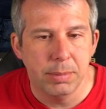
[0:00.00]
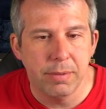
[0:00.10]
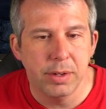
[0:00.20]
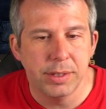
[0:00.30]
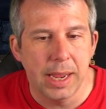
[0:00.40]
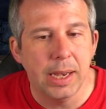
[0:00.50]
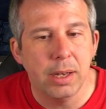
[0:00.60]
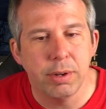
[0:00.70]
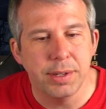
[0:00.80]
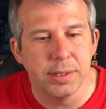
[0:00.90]
giving us that
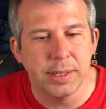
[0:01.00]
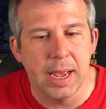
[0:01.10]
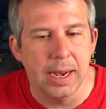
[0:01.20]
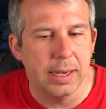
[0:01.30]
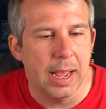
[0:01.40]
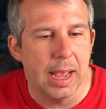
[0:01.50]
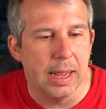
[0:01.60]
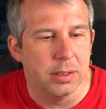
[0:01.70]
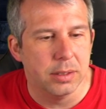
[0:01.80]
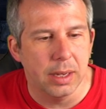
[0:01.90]
increased attack
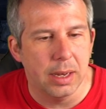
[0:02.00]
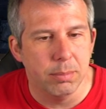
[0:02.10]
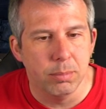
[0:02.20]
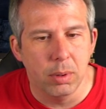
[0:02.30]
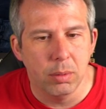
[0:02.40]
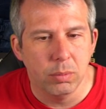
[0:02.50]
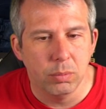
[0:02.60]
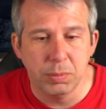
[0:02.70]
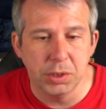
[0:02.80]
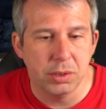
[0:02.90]
and
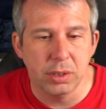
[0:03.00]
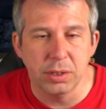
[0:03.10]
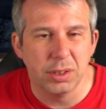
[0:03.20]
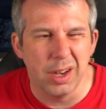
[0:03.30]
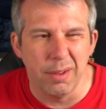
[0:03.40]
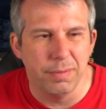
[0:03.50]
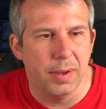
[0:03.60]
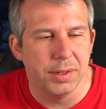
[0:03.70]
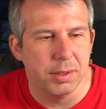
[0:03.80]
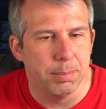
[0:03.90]
just like
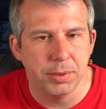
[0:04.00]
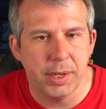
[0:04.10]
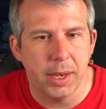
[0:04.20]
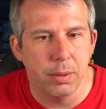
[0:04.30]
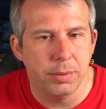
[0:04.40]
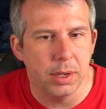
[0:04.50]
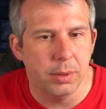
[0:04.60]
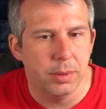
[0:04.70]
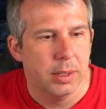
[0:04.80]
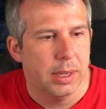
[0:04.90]
faster boss kill.
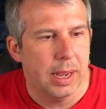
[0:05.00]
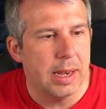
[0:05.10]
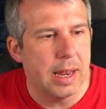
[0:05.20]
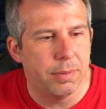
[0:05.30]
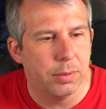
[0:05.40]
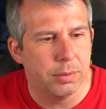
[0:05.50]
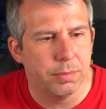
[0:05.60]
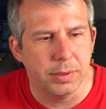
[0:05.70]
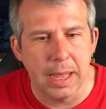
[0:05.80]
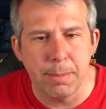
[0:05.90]
So in there
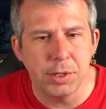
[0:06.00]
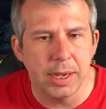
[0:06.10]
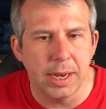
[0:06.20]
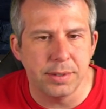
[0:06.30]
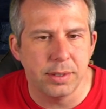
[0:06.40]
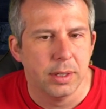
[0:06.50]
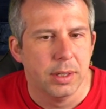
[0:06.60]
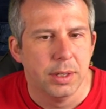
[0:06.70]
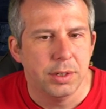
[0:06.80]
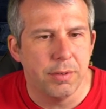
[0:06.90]
for damage, I guess, to
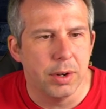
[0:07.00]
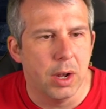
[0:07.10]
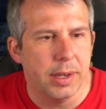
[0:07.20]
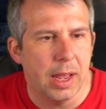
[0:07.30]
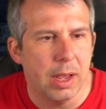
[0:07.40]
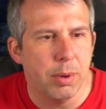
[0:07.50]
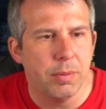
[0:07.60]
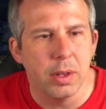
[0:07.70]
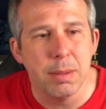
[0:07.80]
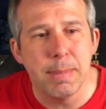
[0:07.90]
give you an idea, we've
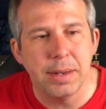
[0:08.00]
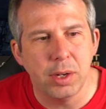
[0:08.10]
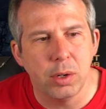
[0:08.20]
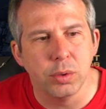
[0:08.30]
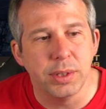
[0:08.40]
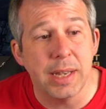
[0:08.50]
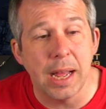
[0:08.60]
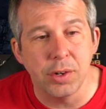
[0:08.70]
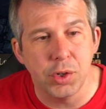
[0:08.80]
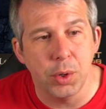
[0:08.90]
got the Manticore
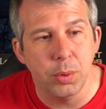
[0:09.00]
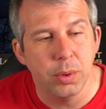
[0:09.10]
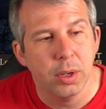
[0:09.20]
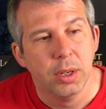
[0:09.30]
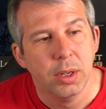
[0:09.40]
statue